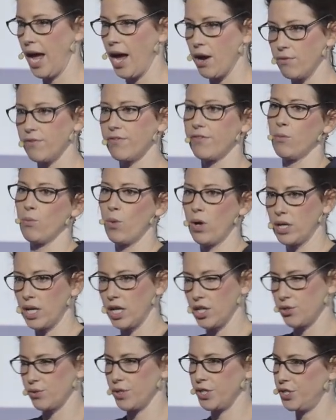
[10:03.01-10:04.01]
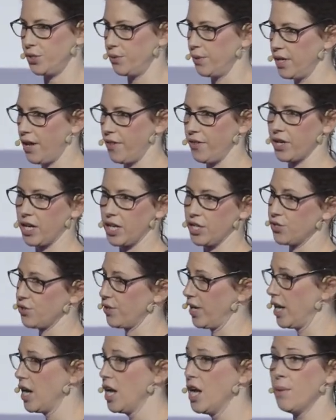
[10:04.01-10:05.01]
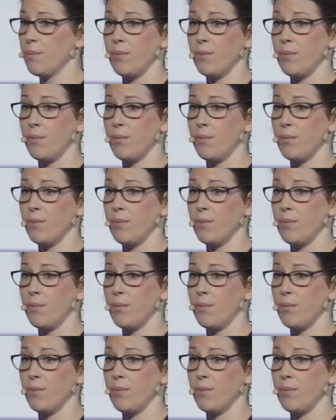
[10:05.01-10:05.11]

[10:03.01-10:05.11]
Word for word: out from one country to another country.